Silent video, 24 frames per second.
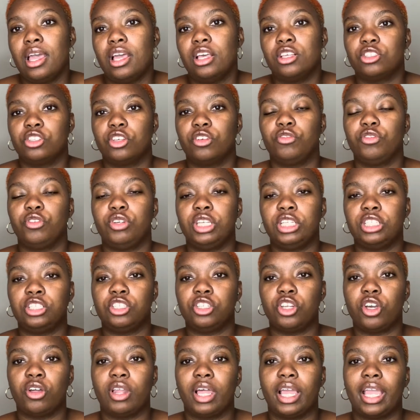So if you need to
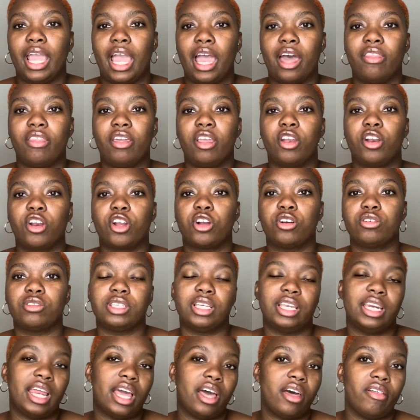know how the air goes in
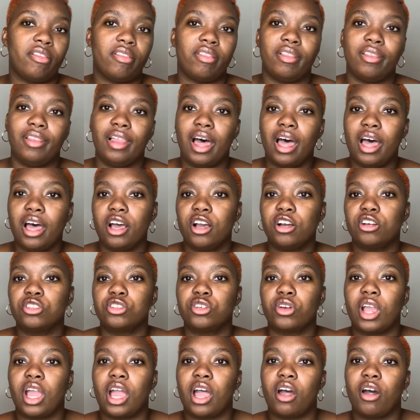and out of the lungs,
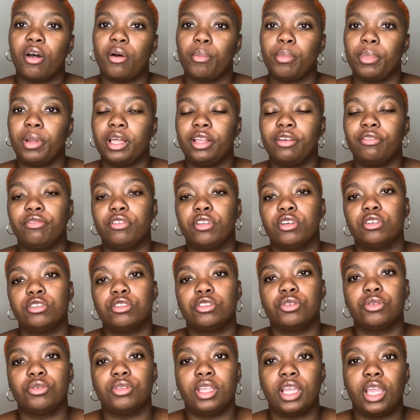or how blood flows
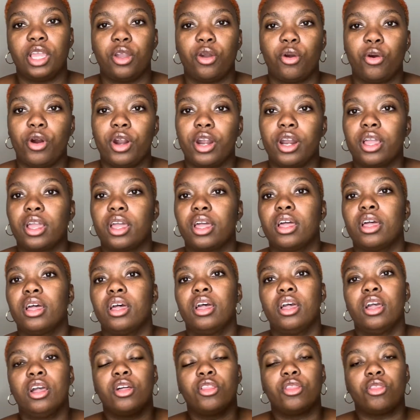through the aorta,
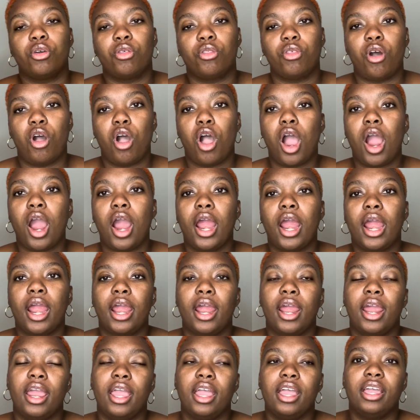through the
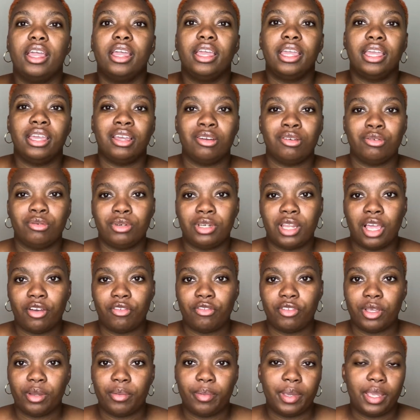heart, it would
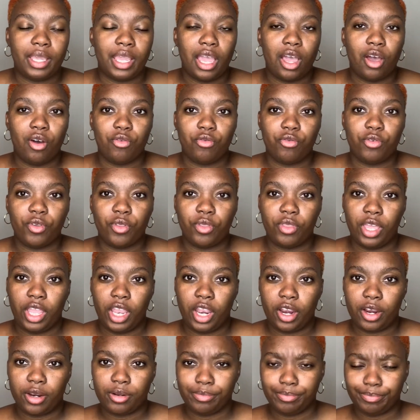definitely be helpful
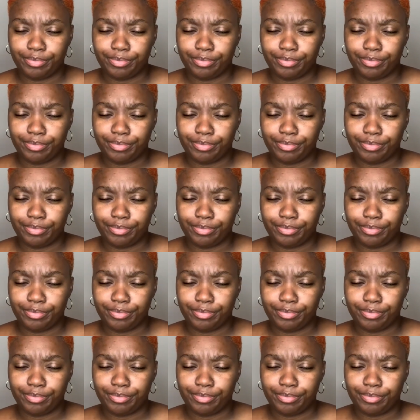there.